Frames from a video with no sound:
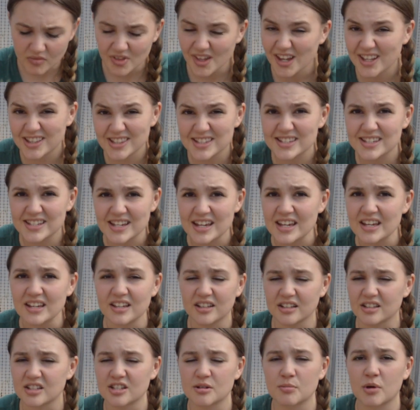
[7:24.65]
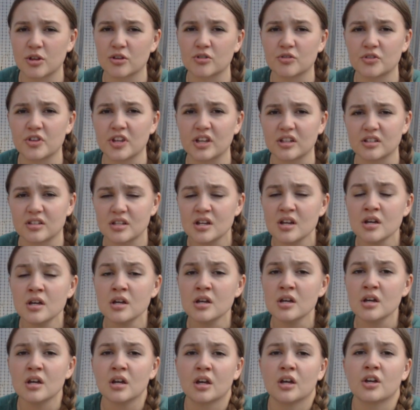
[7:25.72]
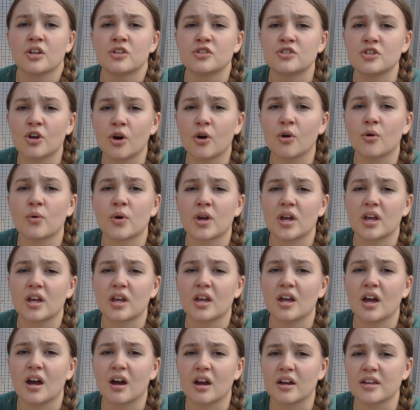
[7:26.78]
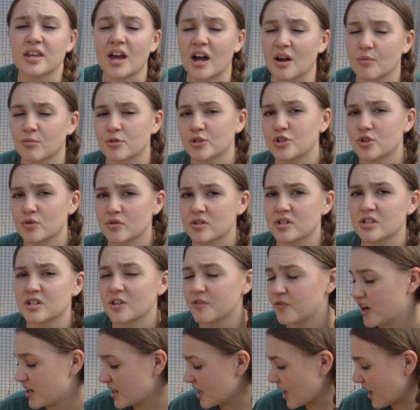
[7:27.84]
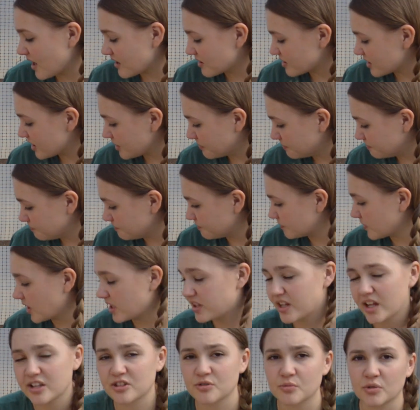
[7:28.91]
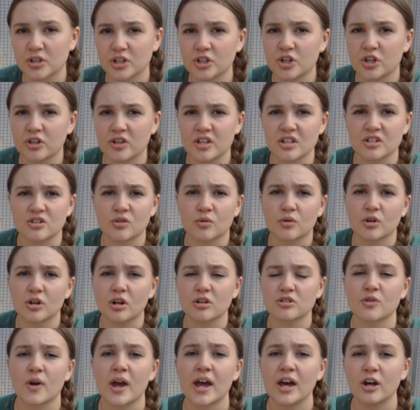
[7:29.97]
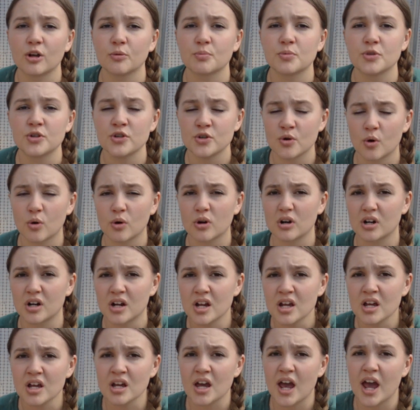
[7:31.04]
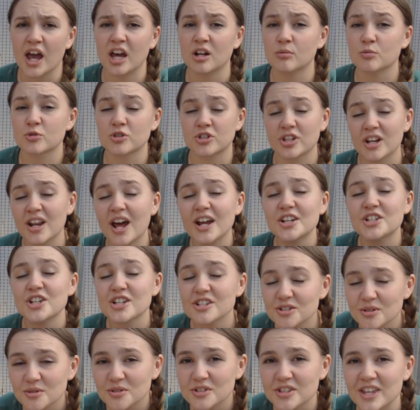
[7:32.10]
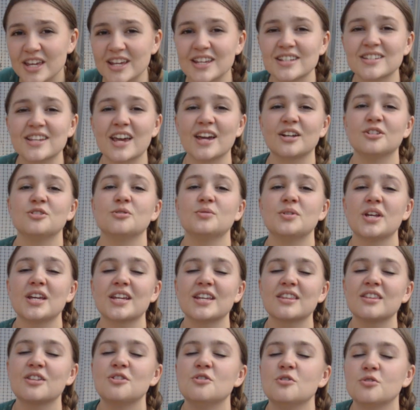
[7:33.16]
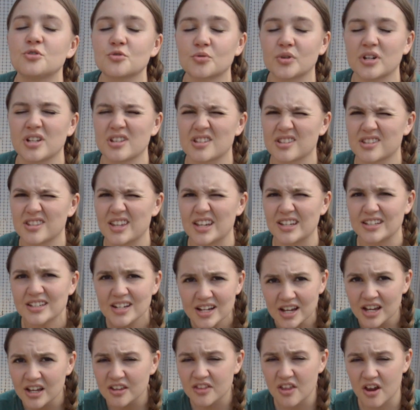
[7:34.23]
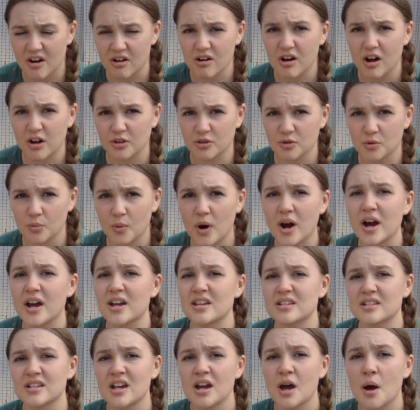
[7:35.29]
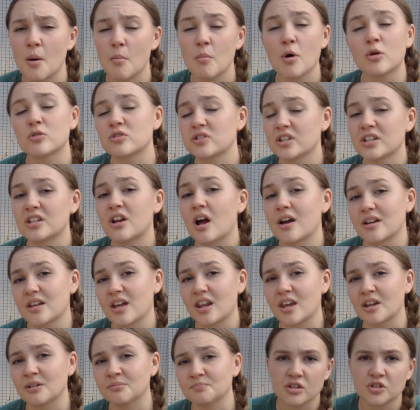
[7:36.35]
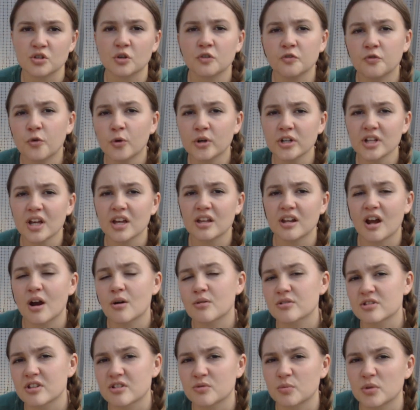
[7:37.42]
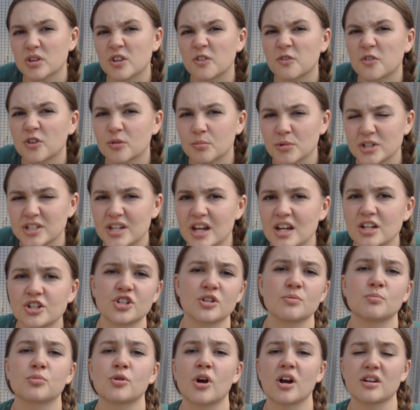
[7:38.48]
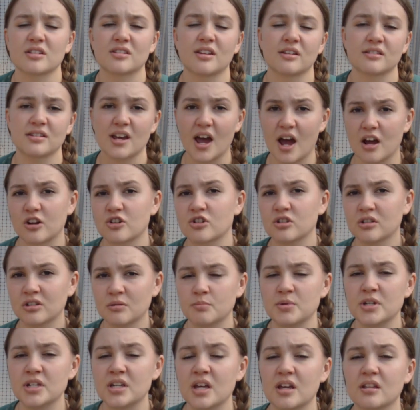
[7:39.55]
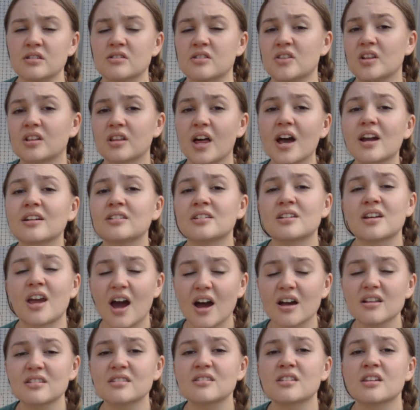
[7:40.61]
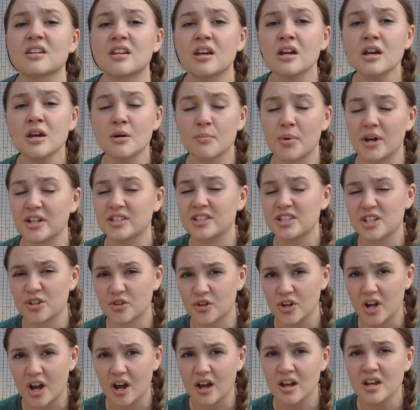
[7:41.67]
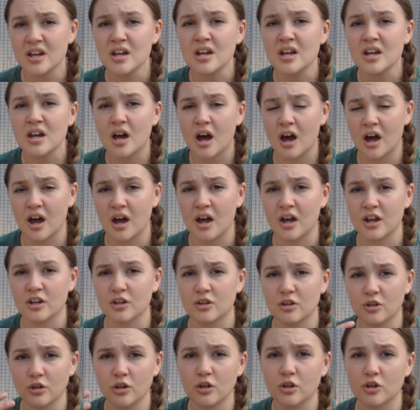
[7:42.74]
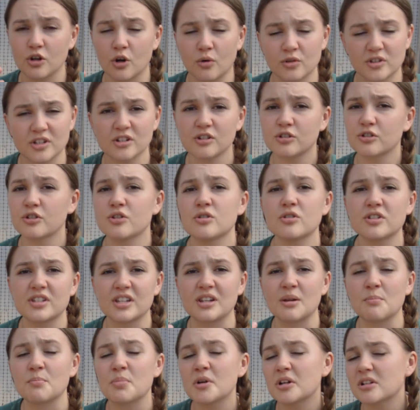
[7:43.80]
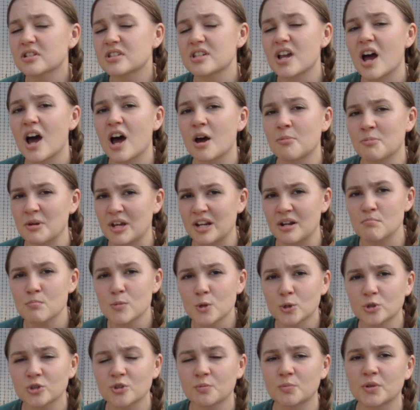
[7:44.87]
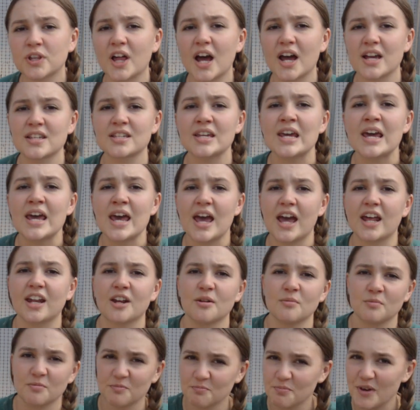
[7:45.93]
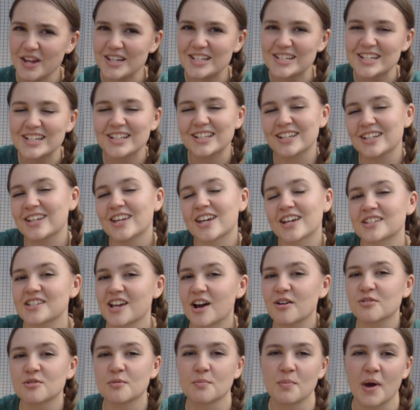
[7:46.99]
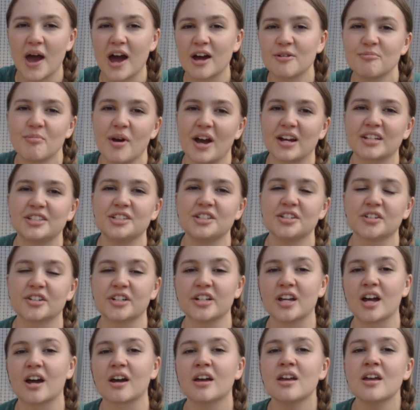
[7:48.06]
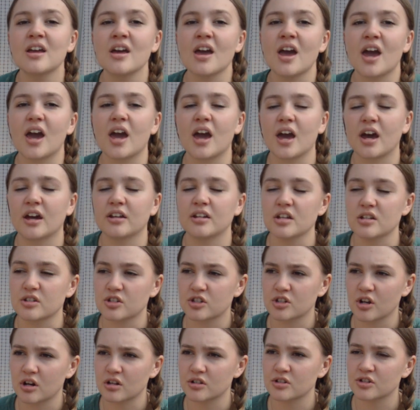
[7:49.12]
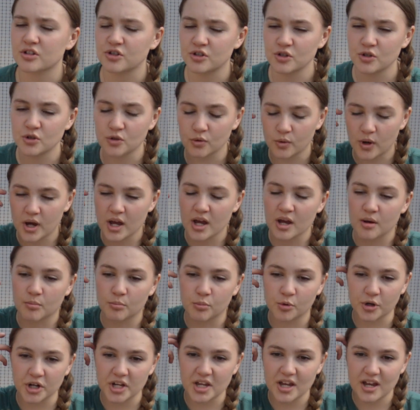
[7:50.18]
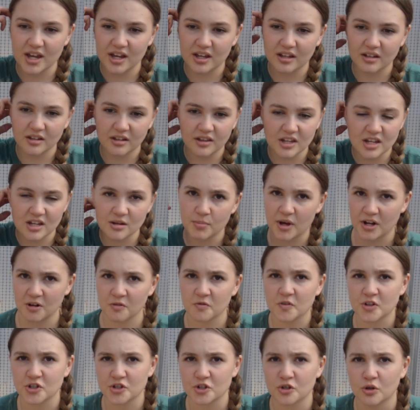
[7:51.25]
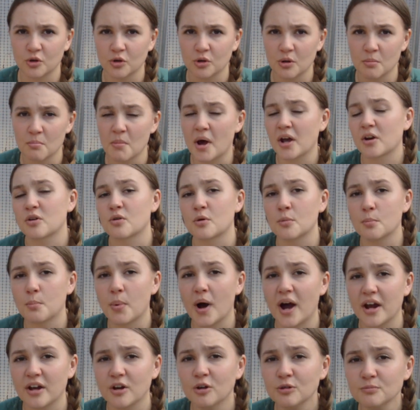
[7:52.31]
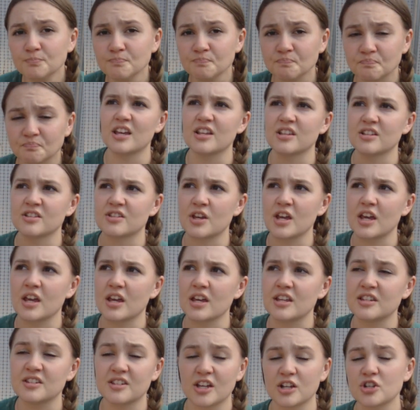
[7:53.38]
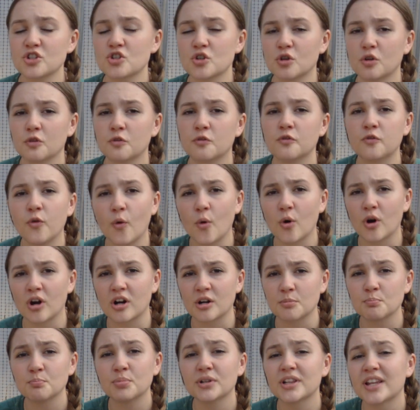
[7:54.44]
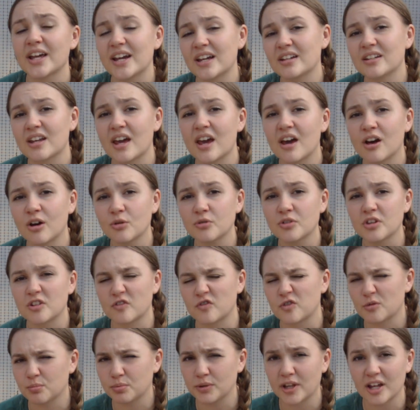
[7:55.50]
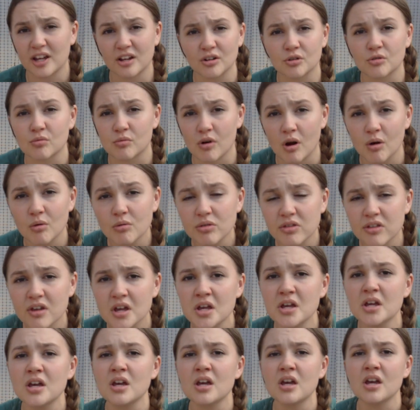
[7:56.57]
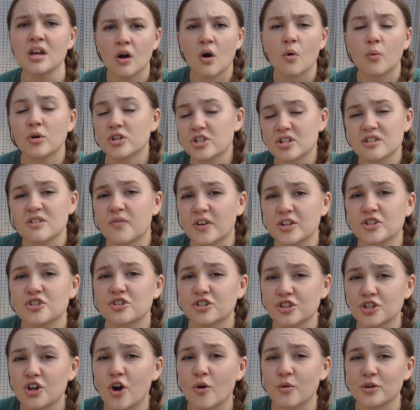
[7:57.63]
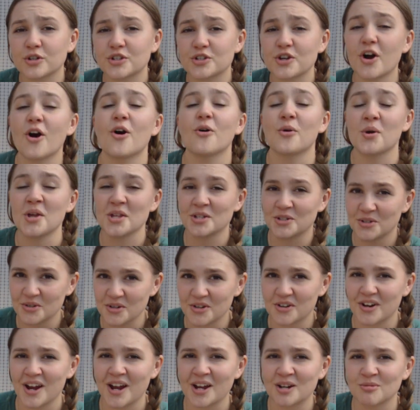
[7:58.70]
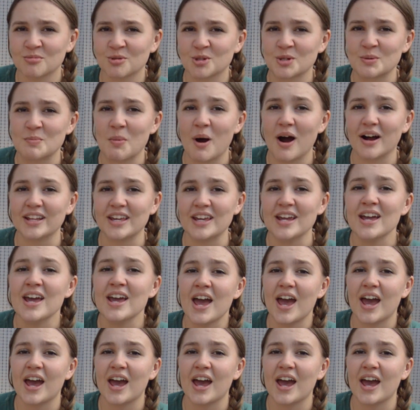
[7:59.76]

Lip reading: and zinc and some other things. So yeah, it reduces the phytic acid, and that's a really good thing. So it can also help your animals to digest those things and to take in the nutrients that they are otherwise mostly not getting. So in 48 hours is when the fermentation process actually begins, and the lactic acid bacteria is introduced, and it builds up and it multiplies, and it basically kicks out the bad bacteria, and it starts to bring in the beneficial microbiome. It is essential for plant health and for plant growth, which is eventually going to go into your animal's body.